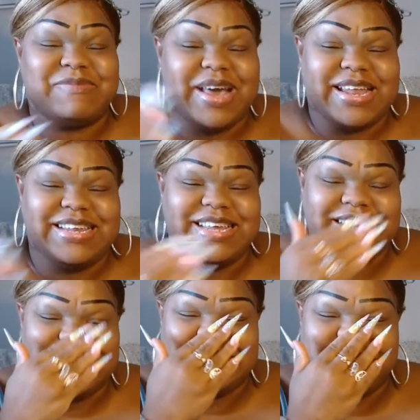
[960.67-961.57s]
somebody that
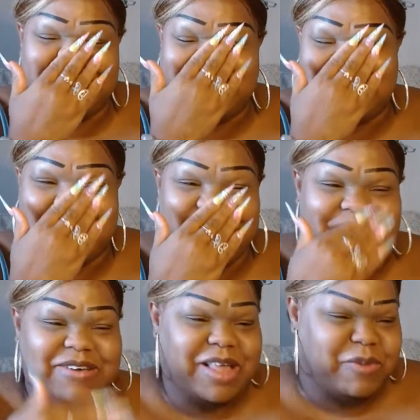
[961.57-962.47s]
did that to me, I called
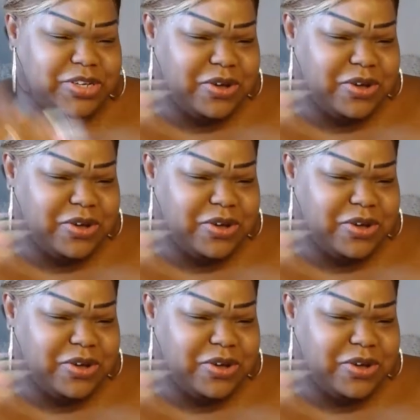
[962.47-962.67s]
back. I was like, "What